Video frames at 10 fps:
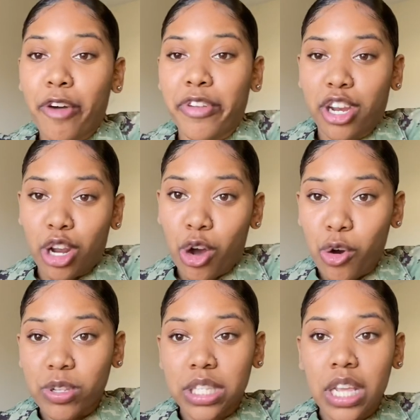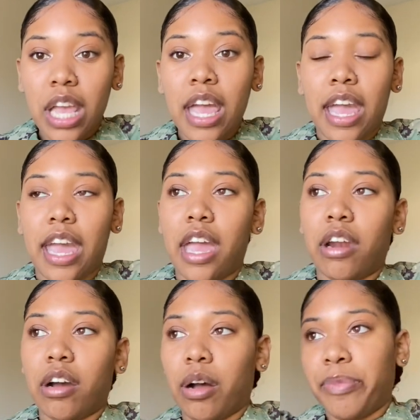and your nose, and
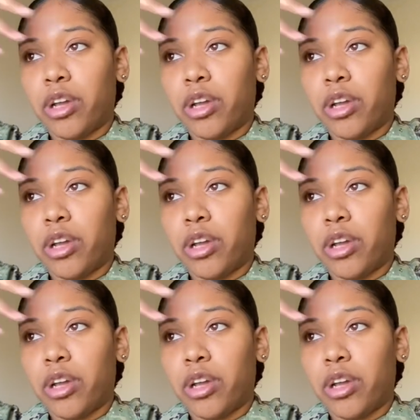um,